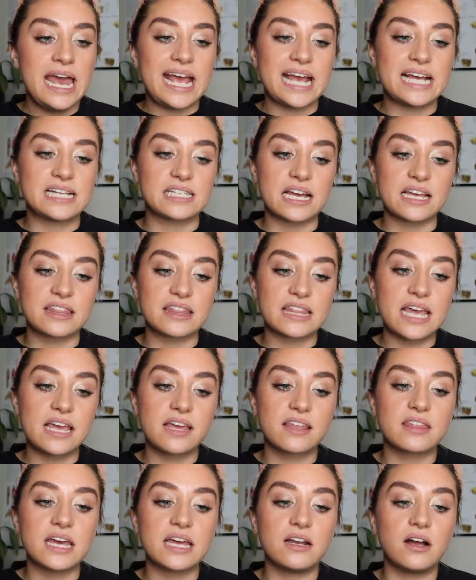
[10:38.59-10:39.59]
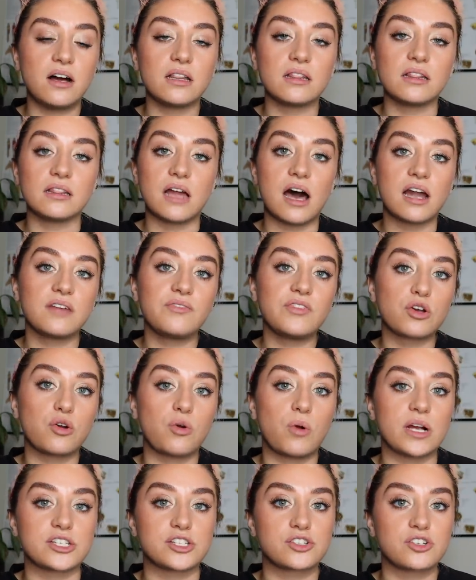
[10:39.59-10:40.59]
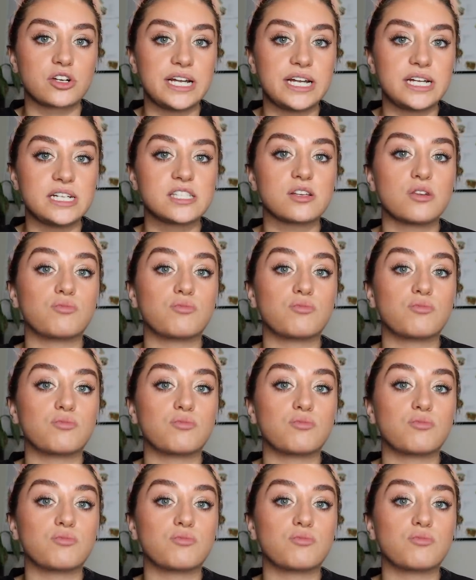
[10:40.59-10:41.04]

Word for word: is I think that a lot of equestrians